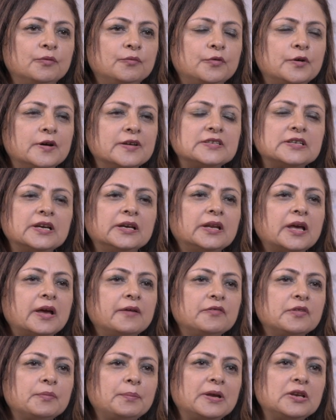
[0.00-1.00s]
First, and I
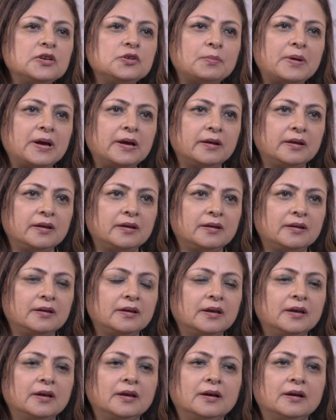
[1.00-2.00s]
have spent my
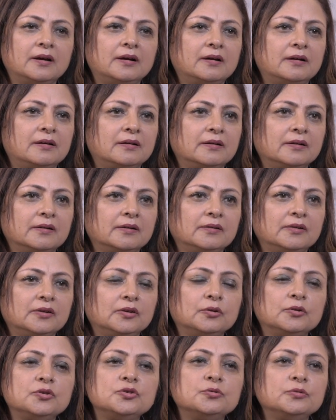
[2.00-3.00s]

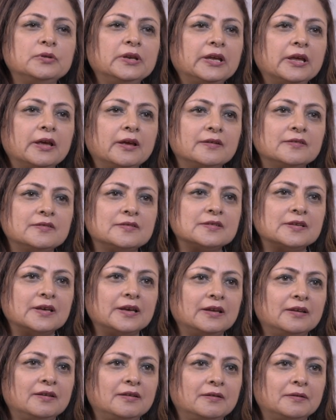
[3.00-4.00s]
2 decades
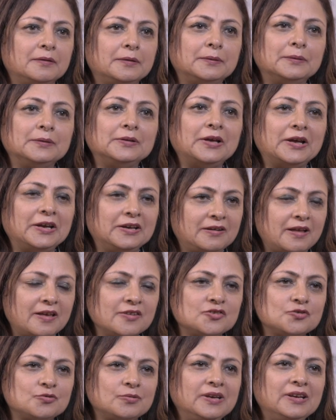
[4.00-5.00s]
in the
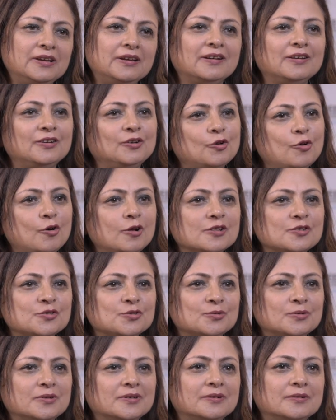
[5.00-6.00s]
industry, and
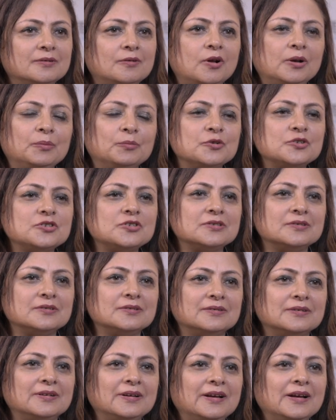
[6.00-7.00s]
also almost
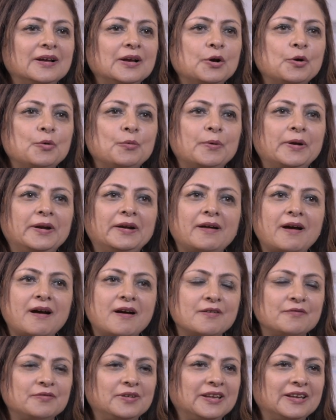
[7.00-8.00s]

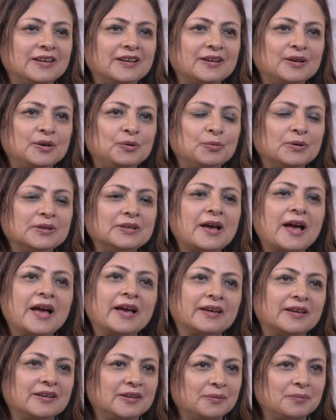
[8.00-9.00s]
1.5 decade with the
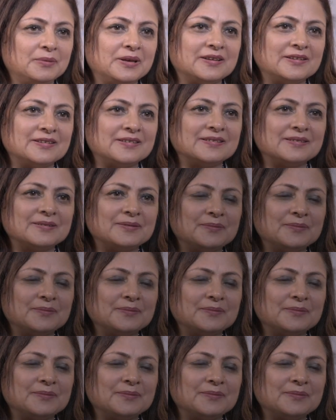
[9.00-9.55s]
academics.